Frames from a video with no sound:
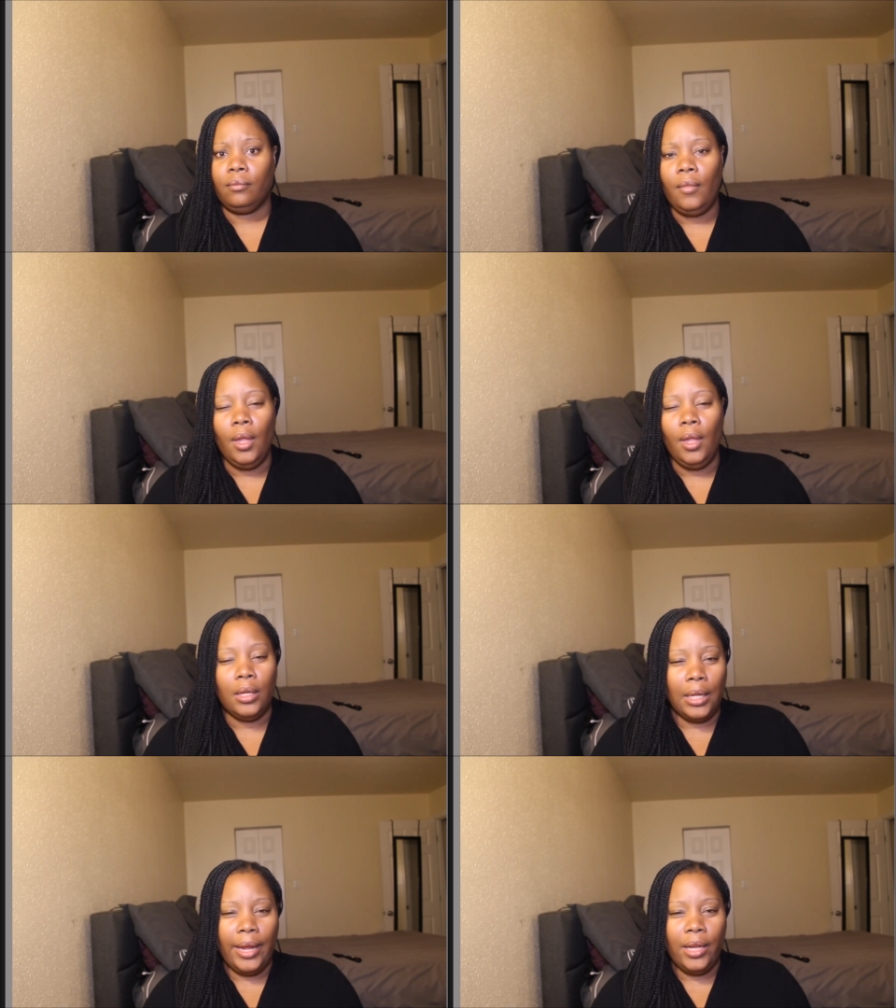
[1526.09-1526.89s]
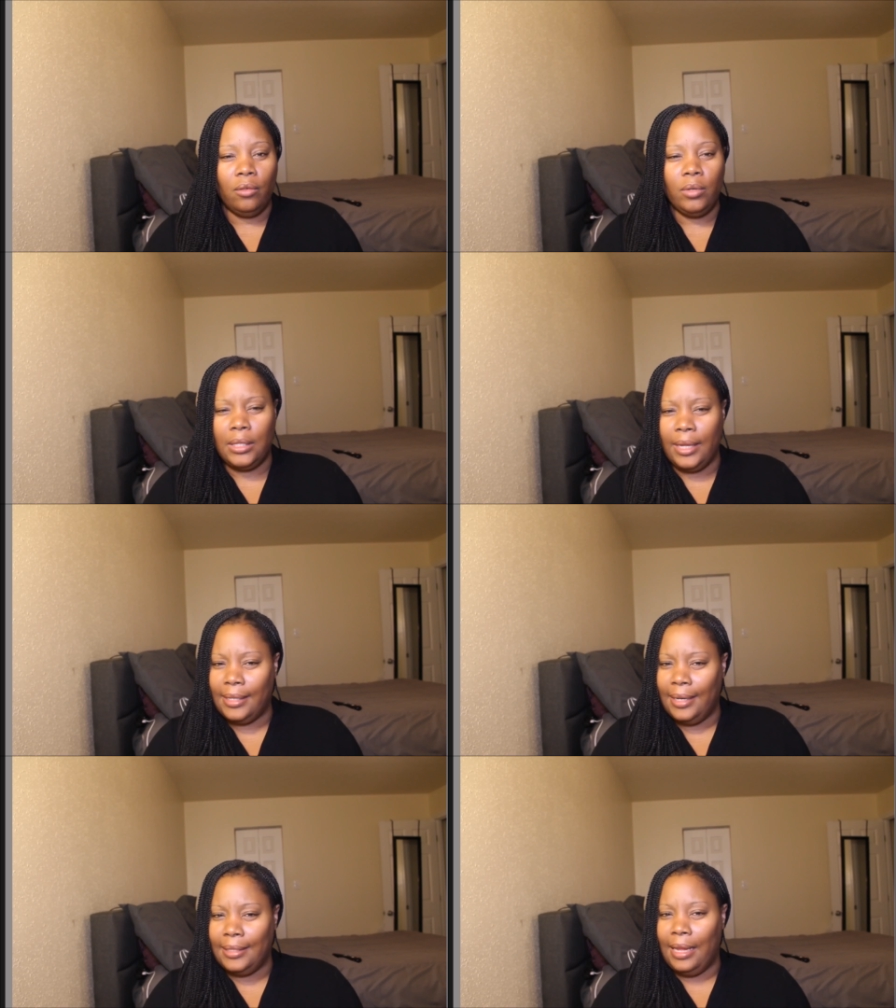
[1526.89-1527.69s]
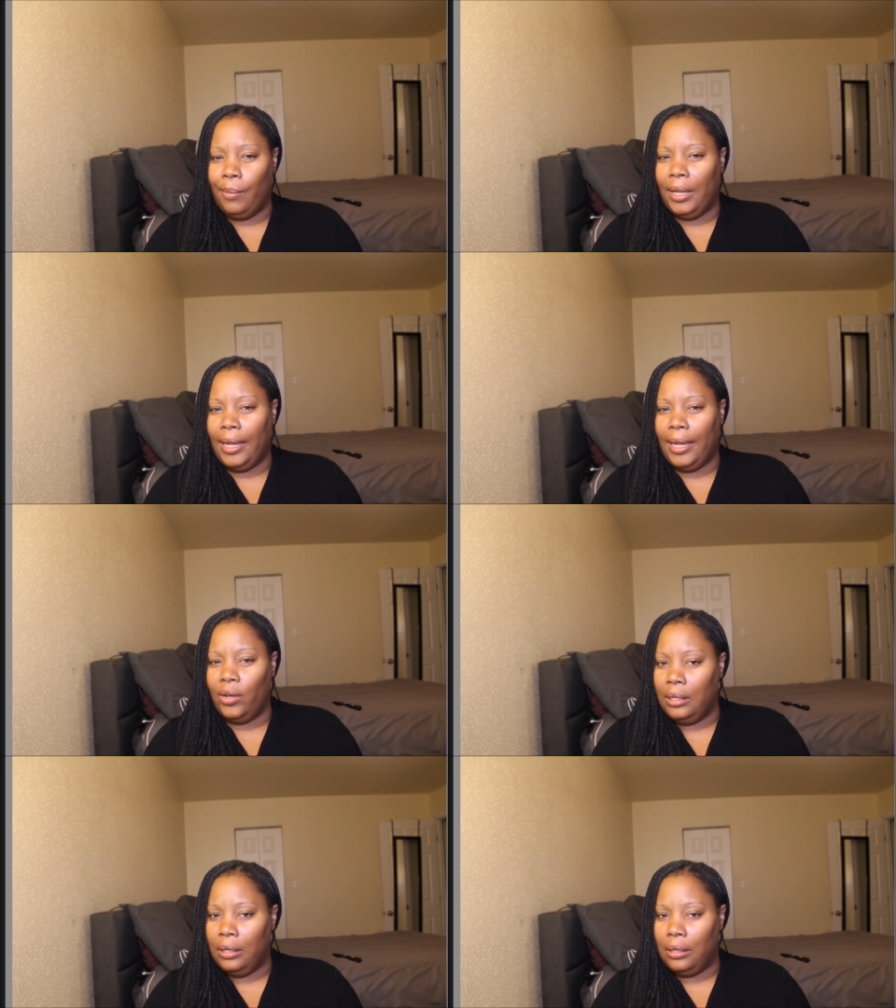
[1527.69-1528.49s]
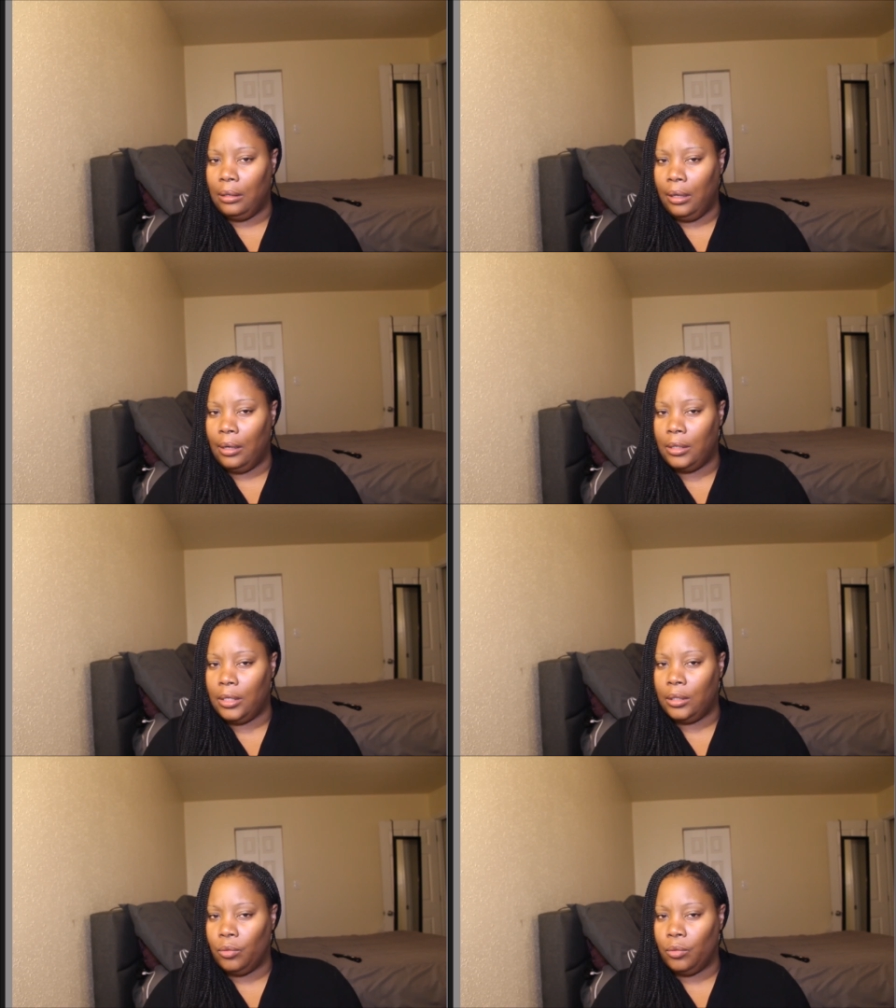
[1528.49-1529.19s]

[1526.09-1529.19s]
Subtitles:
Is Lionel? What's his name? Is that his name? Lionel? Is he in Atlanta?